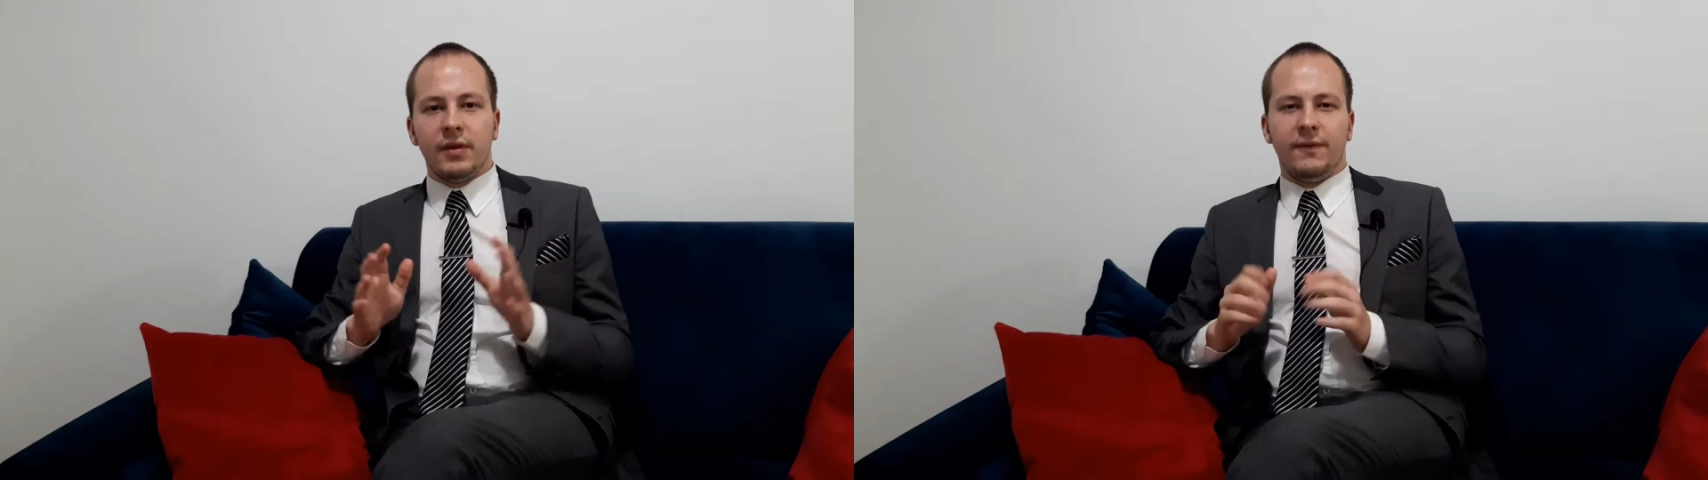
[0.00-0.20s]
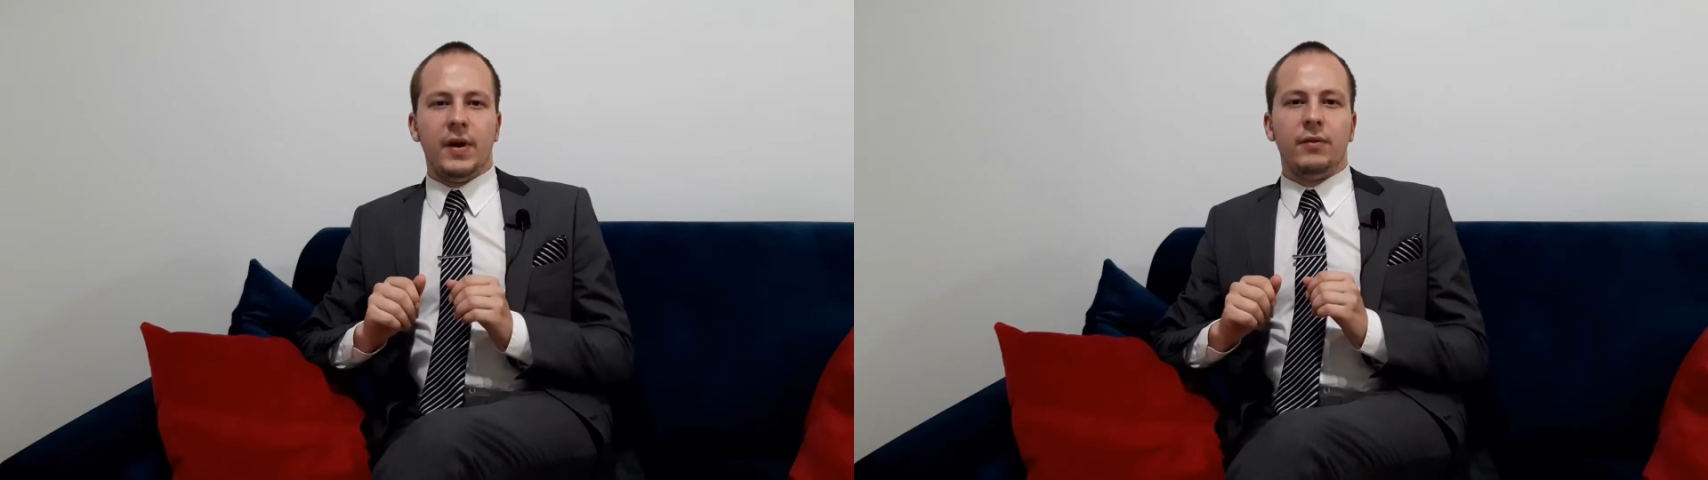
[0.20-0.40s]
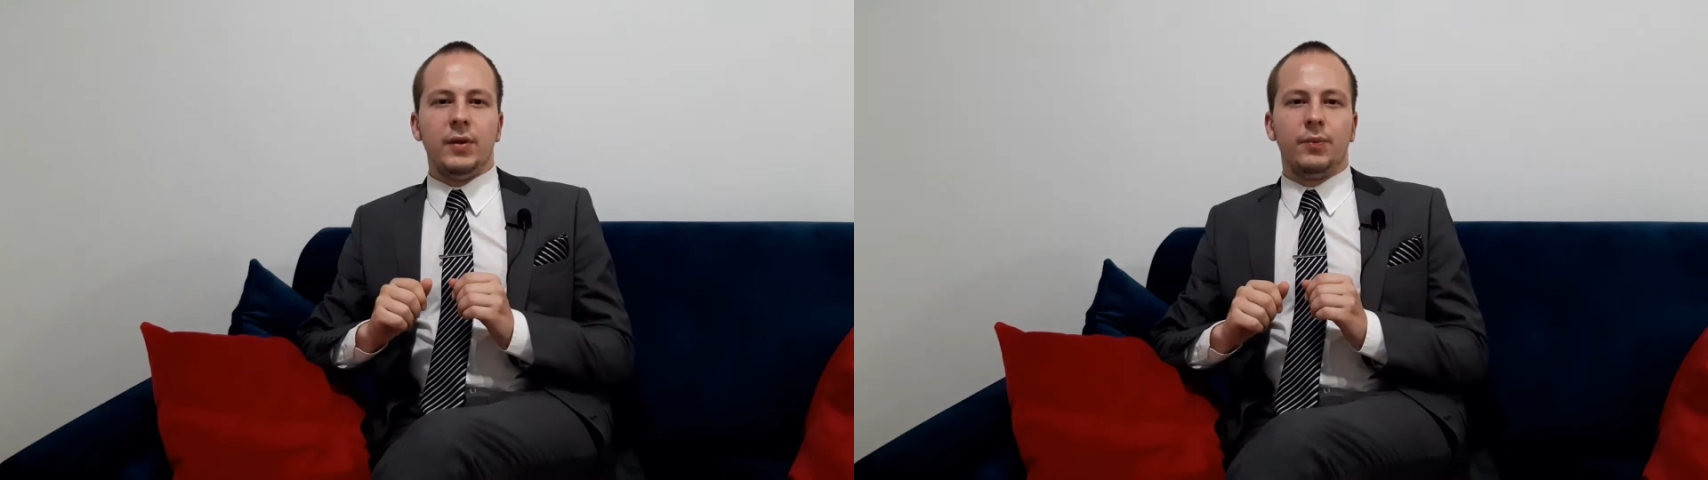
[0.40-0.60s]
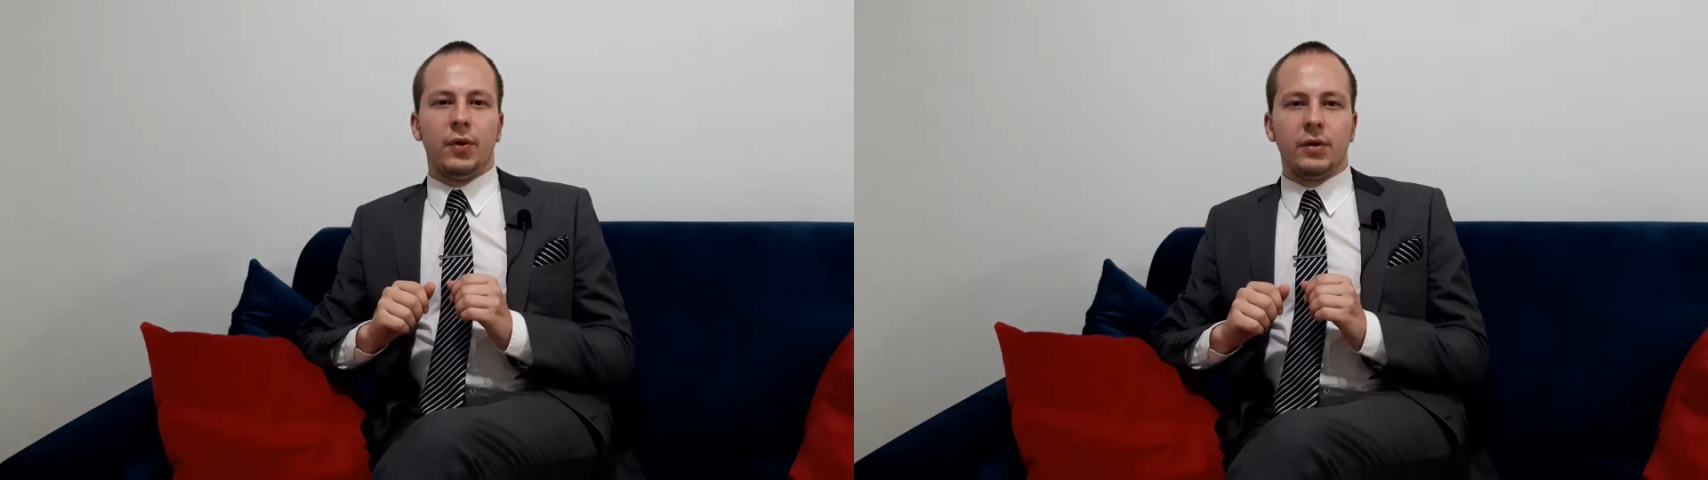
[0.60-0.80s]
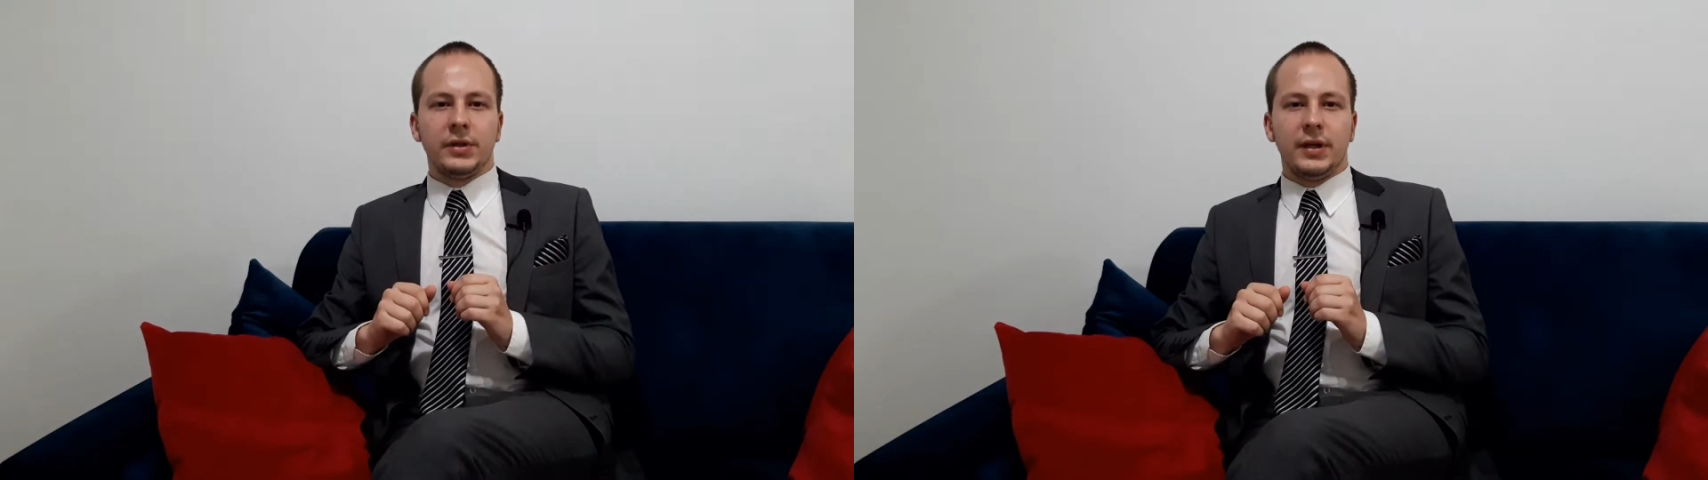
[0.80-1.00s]
is very
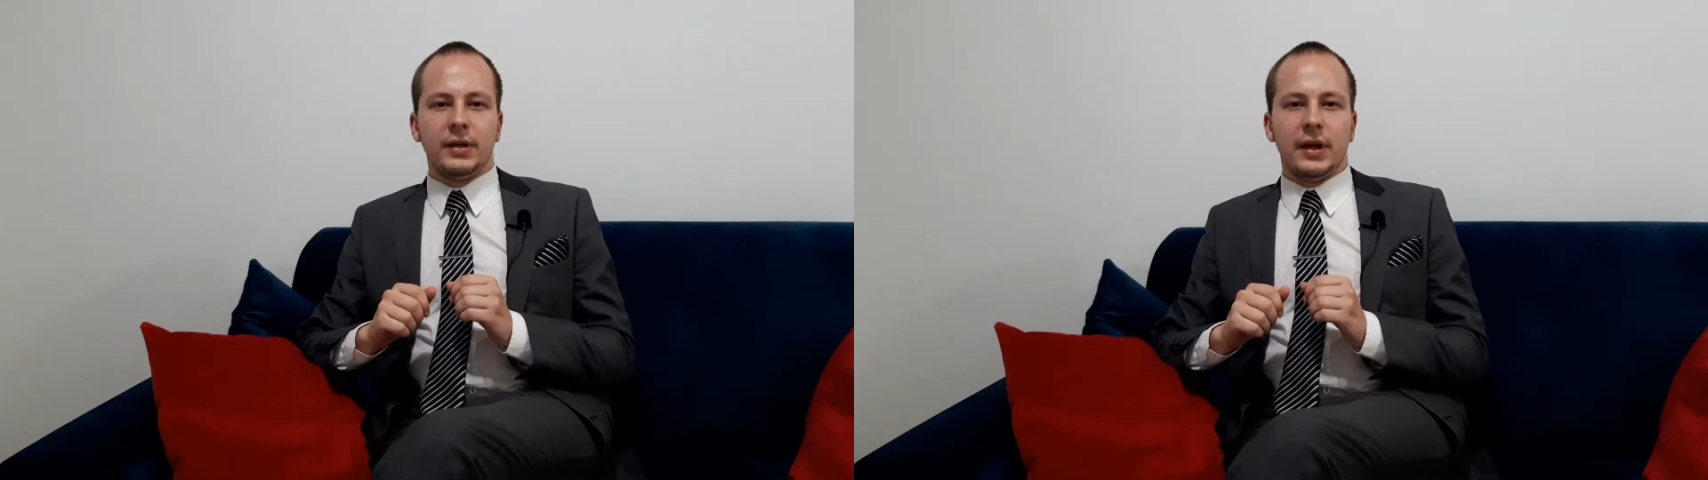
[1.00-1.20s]
important,